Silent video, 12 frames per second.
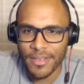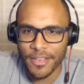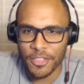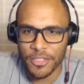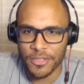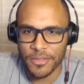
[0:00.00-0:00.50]
Like
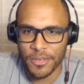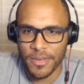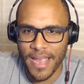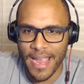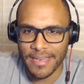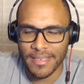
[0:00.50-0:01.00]
you're, you're,
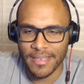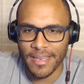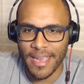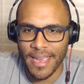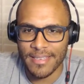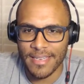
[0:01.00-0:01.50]
you're acting
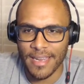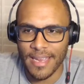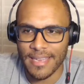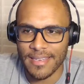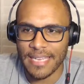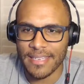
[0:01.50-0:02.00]
as a
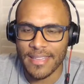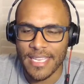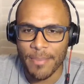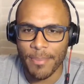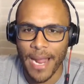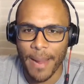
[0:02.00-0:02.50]
as
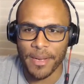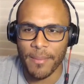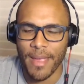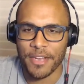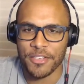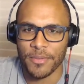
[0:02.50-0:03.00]
the property
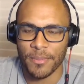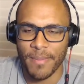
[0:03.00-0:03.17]
manager